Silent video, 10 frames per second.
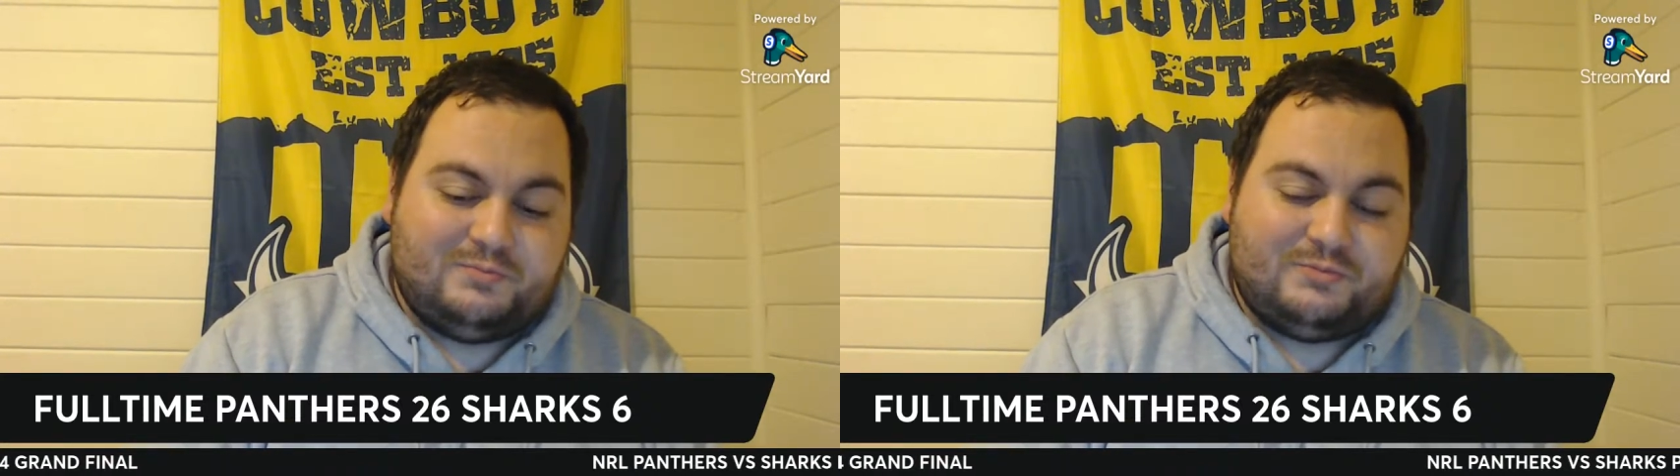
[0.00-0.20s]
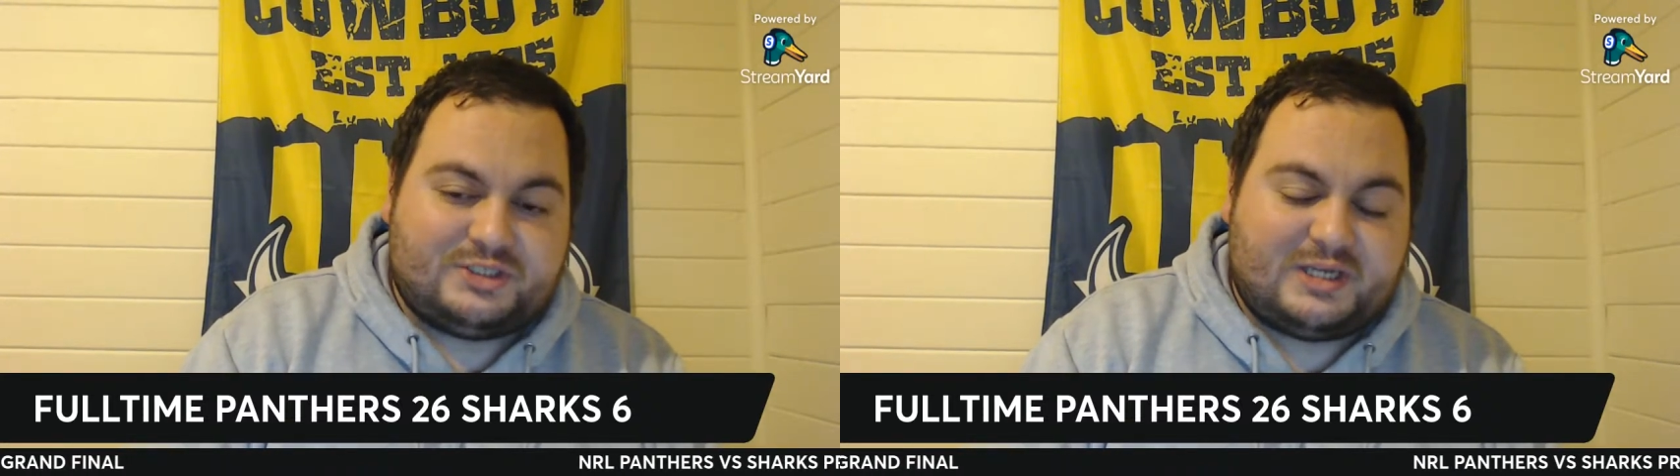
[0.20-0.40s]

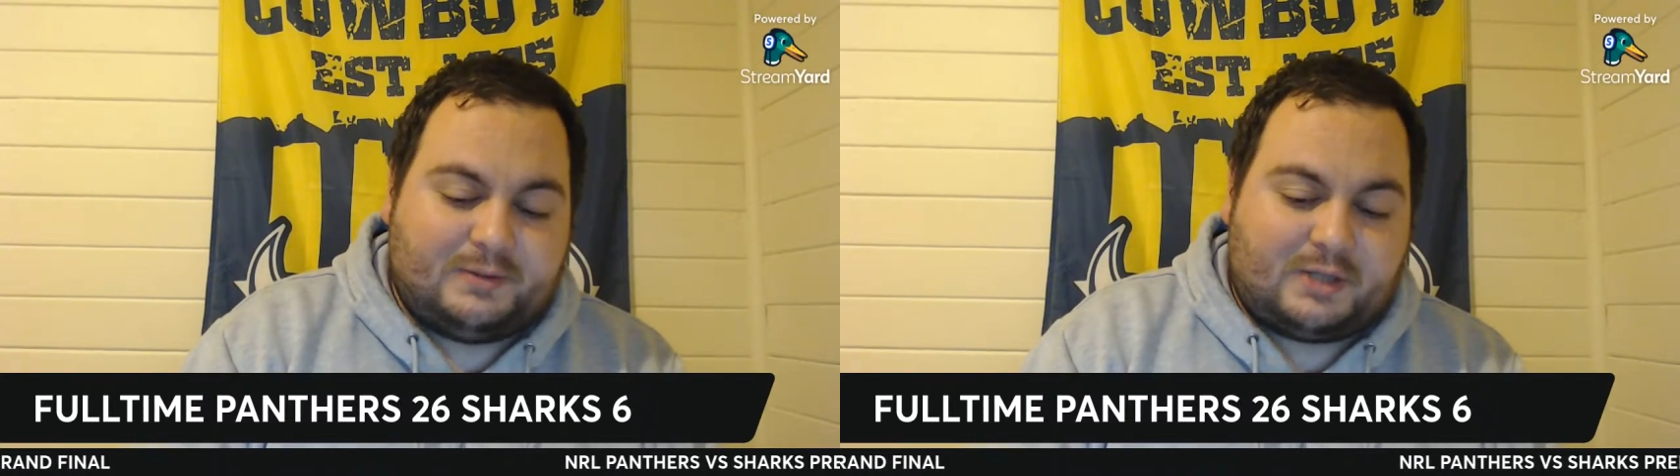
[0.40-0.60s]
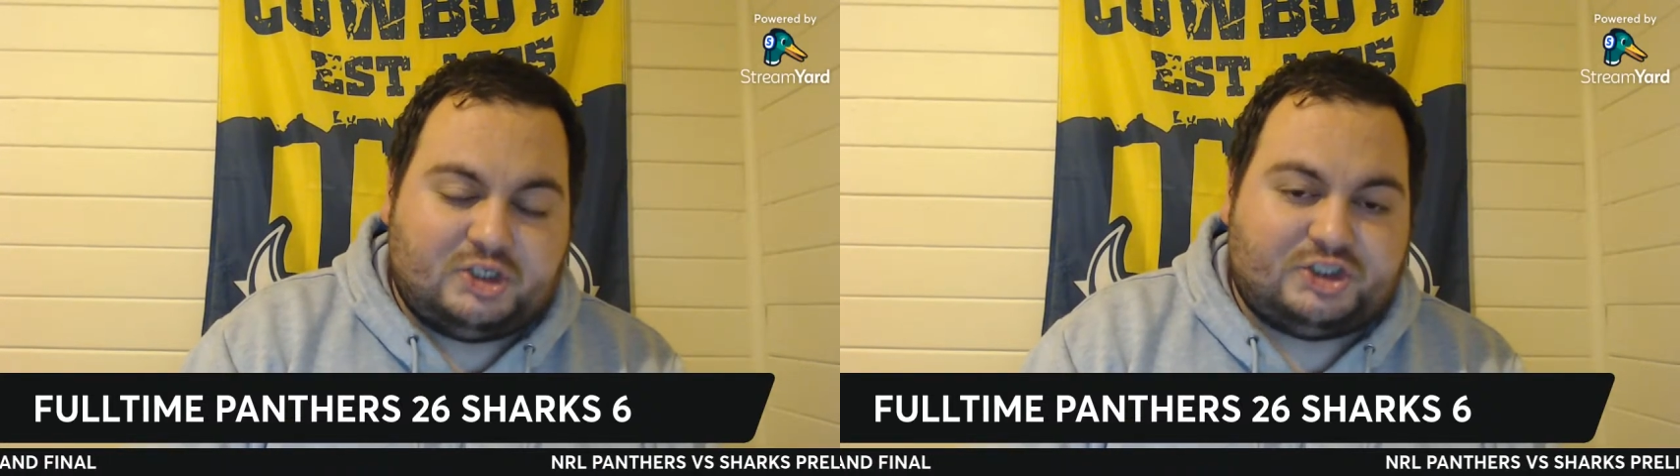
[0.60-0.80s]
some
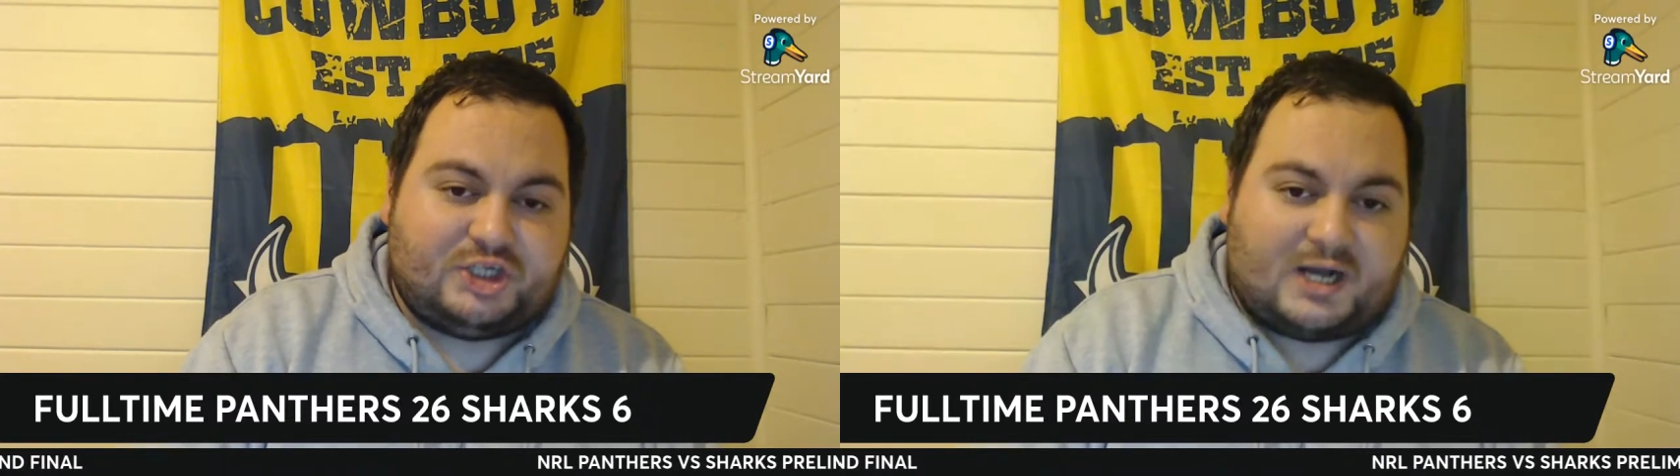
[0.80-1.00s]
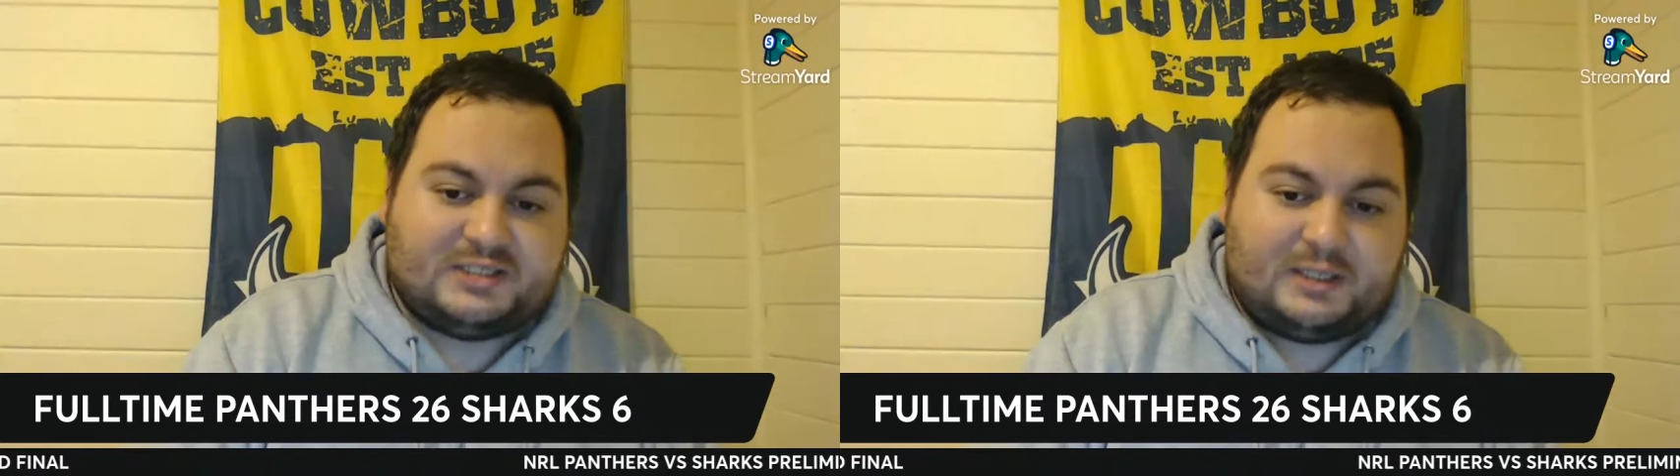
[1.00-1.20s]
of those
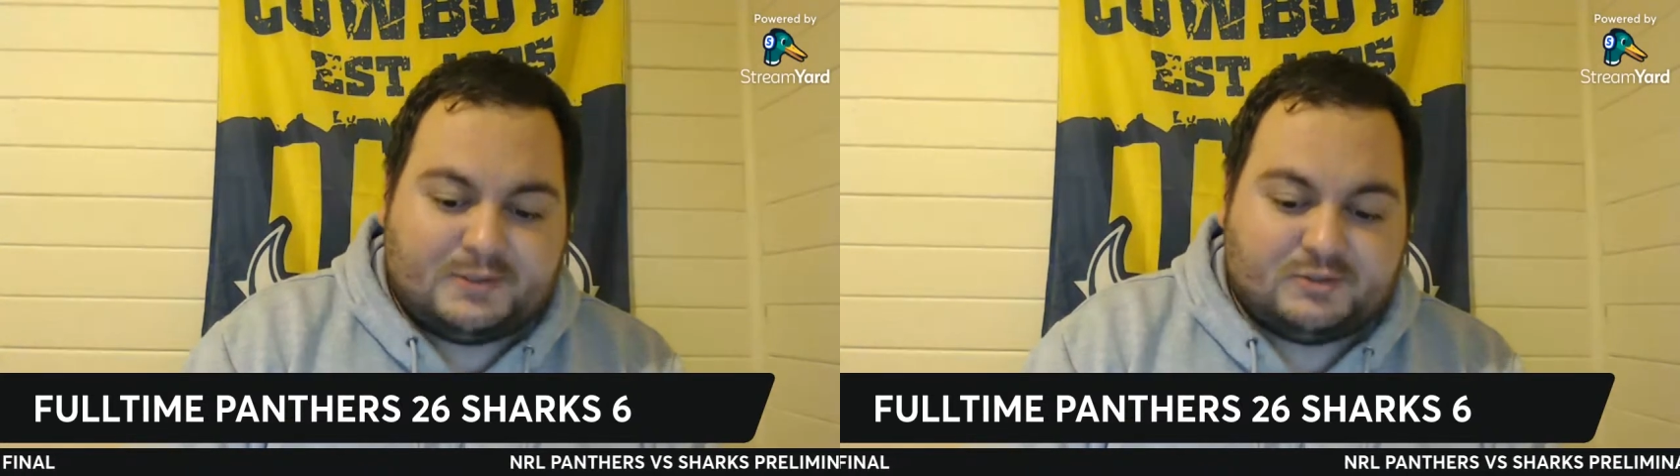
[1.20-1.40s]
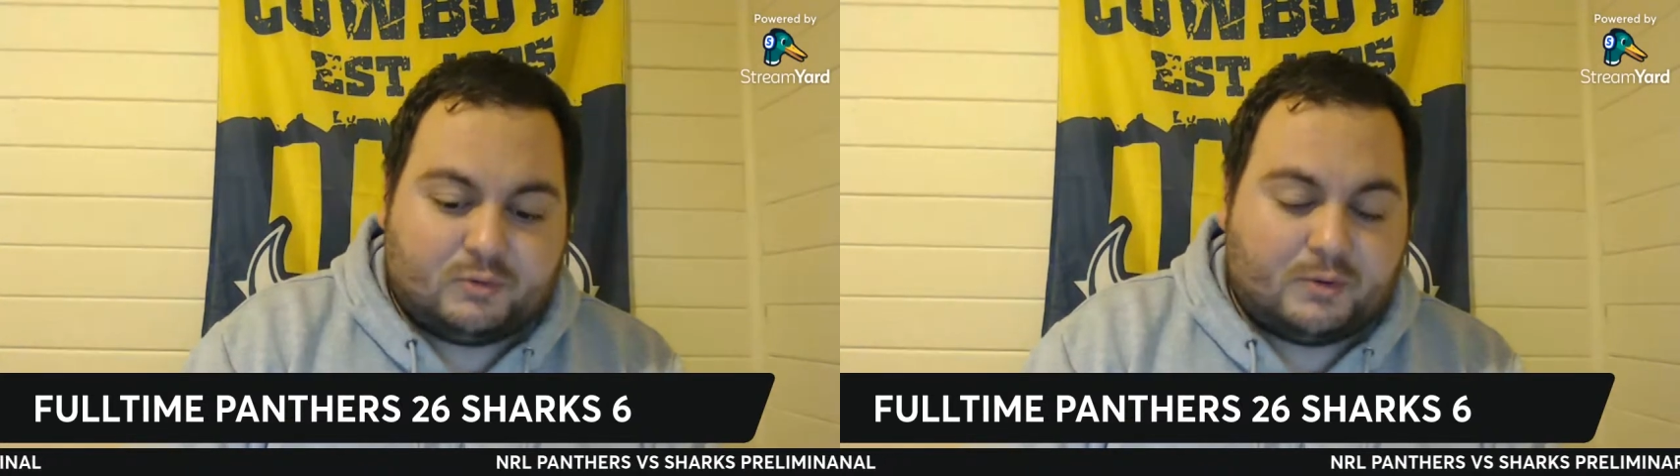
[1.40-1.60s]
Sharks
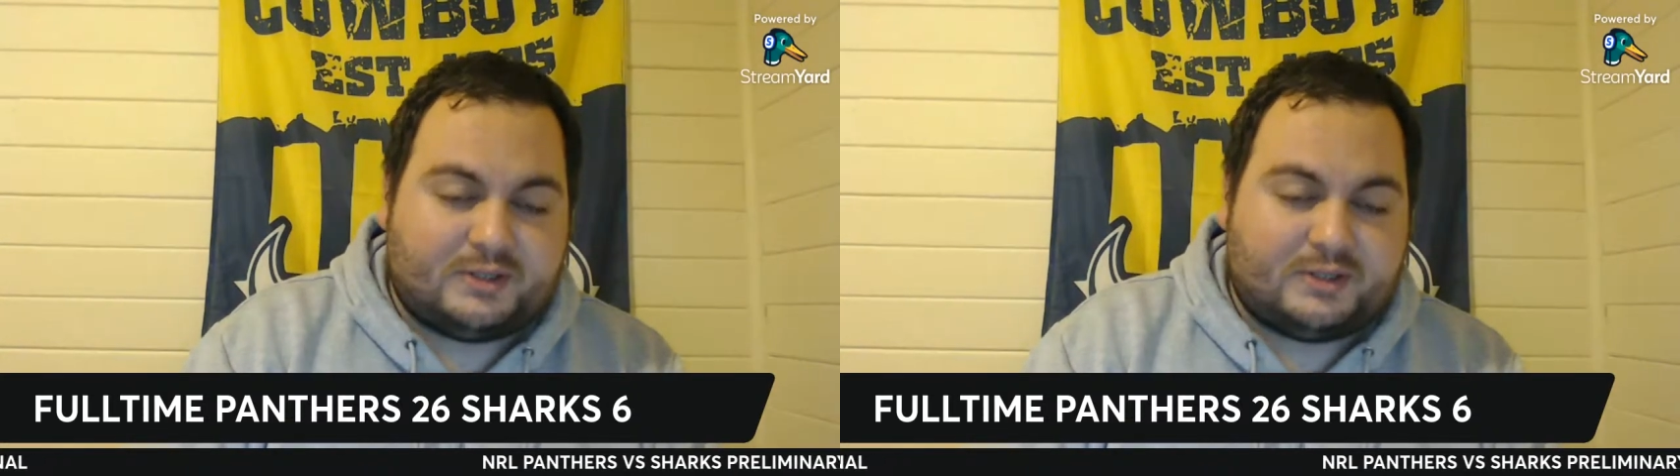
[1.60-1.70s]
errors were